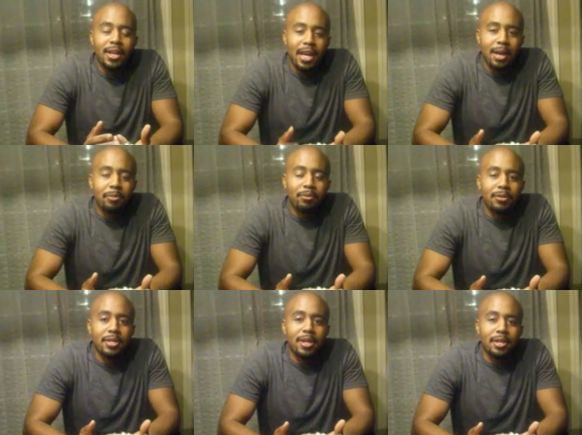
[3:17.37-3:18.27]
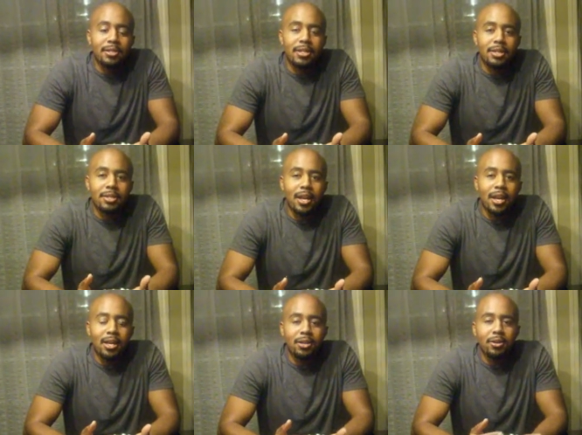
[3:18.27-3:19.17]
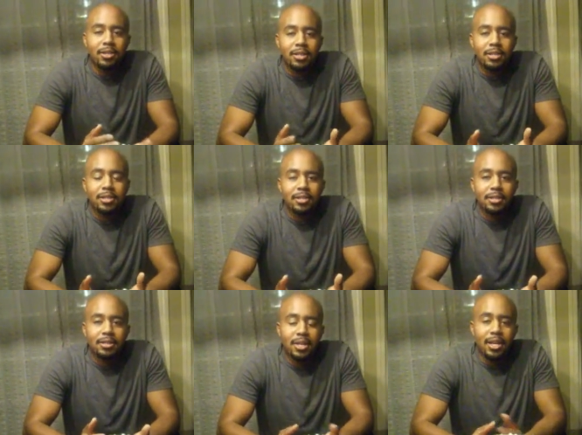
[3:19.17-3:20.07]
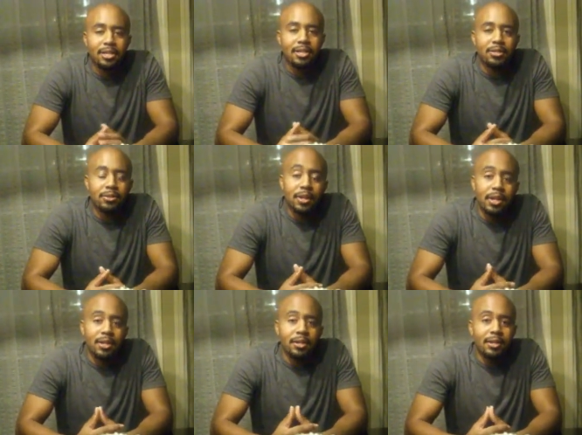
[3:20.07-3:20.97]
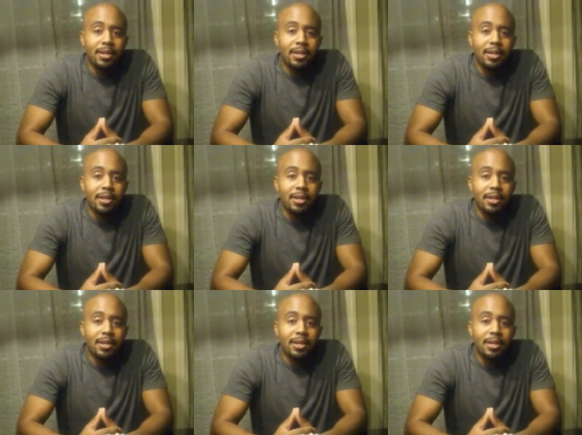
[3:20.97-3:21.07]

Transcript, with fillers: happy with your hairstyle. I know in this stage that you're in,